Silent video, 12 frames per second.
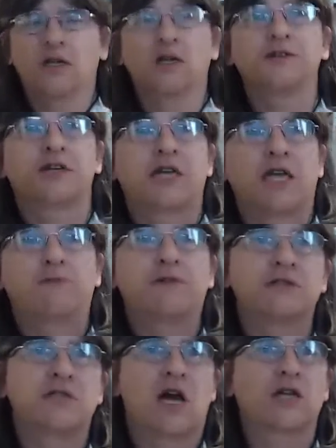keep
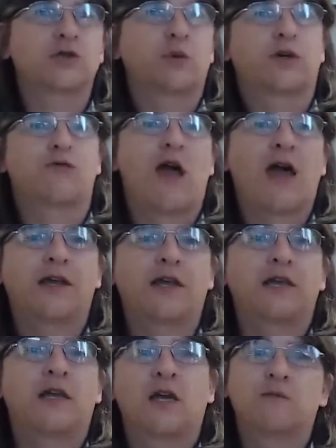in touch with
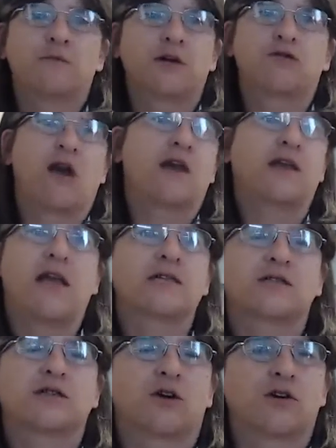Granny, but Granny
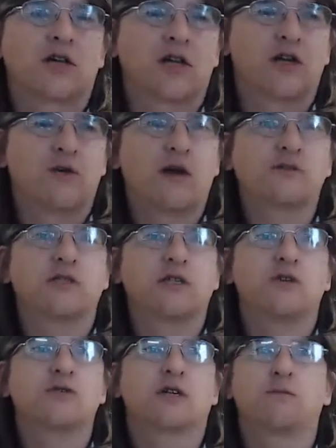hasn't got a clue how to
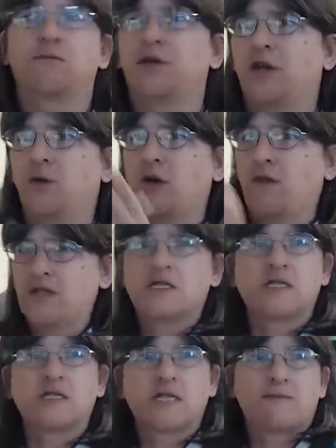use a computer,
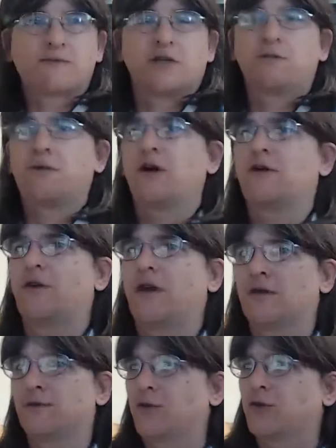this is absolutely
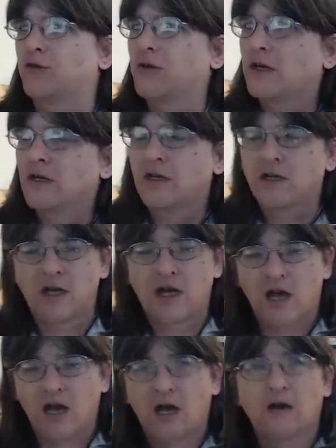perfect for
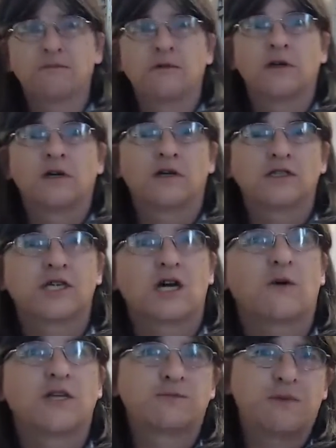her.
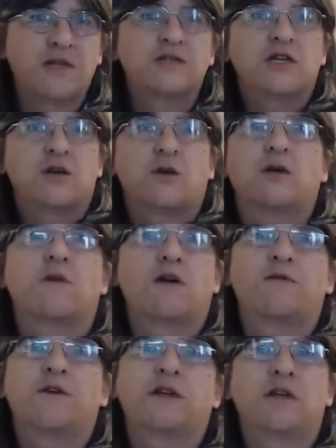So it's been doing
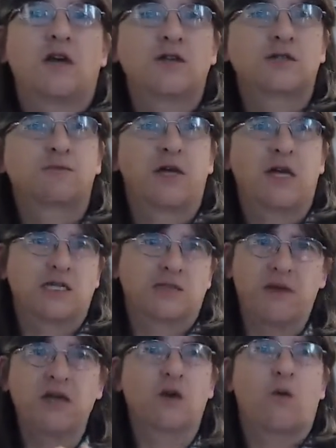my videos, but it's
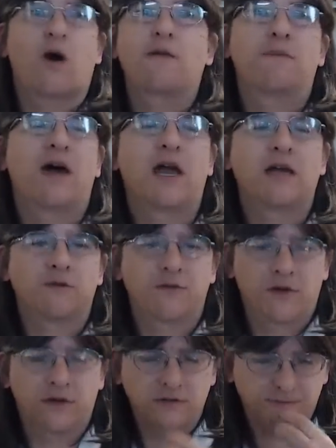been quite
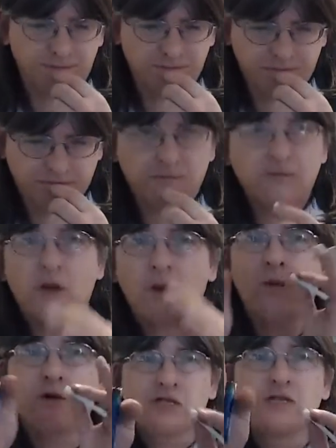painful,
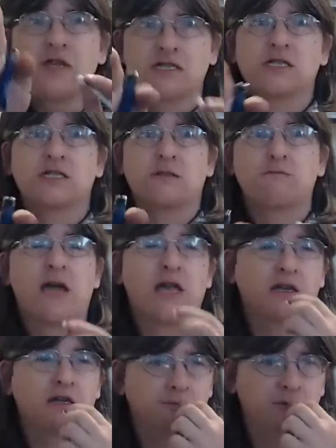whereas this is the
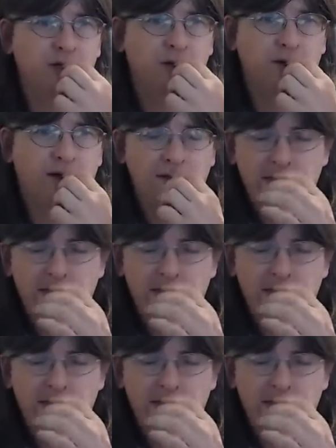main computer.